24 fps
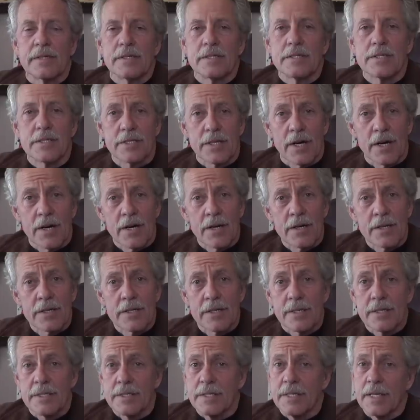STAR
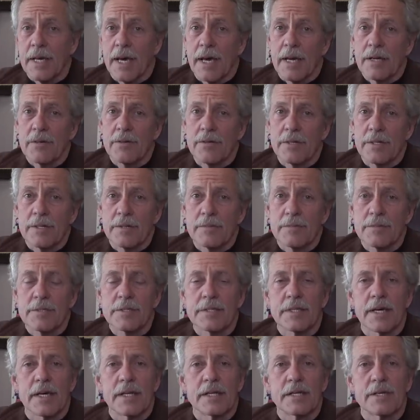is an acronym
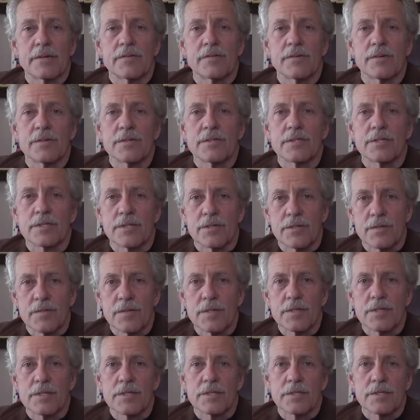standing for
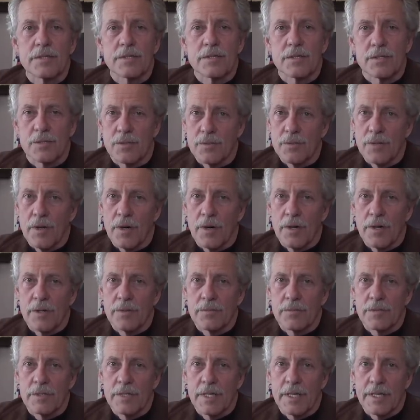Service to
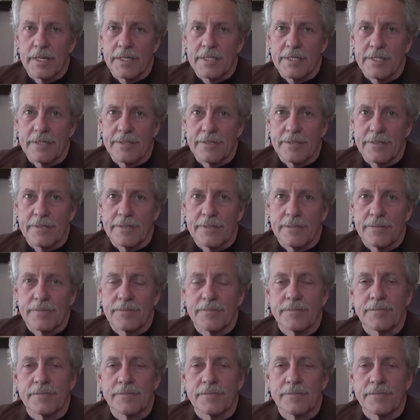All Relations.